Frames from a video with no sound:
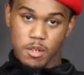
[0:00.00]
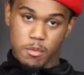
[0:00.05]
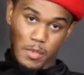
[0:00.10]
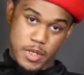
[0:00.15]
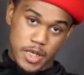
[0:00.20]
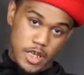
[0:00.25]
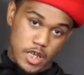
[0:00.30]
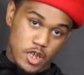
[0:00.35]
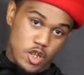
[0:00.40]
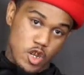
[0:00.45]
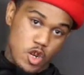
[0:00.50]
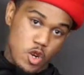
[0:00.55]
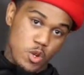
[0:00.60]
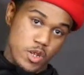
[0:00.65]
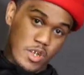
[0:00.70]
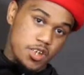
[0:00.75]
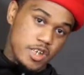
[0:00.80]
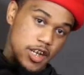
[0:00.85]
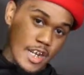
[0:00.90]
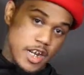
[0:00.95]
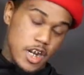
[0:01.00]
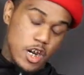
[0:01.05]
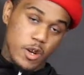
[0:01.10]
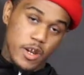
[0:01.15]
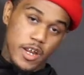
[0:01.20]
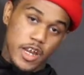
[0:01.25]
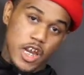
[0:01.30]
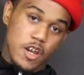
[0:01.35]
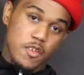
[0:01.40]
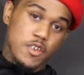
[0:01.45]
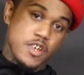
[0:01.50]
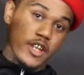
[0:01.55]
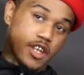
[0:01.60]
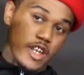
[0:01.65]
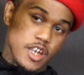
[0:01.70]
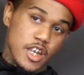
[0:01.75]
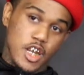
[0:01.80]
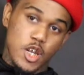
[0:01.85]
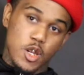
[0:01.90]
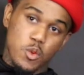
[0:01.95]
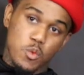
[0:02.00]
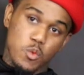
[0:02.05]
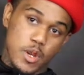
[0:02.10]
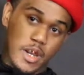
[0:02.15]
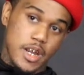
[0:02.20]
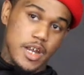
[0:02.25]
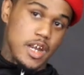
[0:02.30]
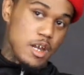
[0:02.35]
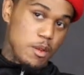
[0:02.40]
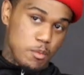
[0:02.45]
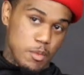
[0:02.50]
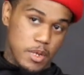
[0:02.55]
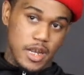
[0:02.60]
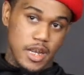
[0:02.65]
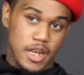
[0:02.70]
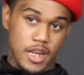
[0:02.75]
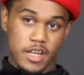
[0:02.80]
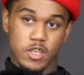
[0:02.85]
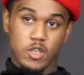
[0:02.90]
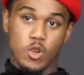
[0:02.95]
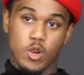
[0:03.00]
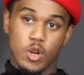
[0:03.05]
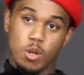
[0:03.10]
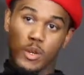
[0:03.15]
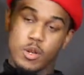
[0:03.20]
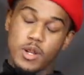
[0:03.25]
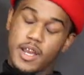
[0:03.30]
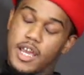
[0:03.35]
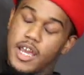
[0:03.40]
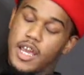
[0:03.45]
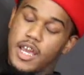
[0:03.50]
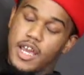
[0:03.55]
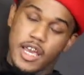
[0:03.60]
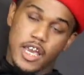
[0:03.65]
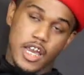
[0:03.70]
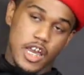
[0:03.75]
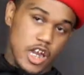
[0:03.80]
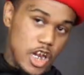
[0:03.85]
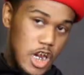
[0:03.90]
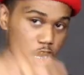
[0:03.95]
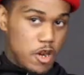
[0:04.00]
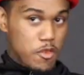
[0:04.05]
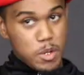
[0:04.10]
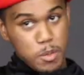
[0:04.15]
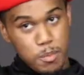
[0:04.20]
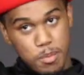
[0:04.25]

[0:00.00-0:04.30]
Man, go and check out Everything Red, man. It's on every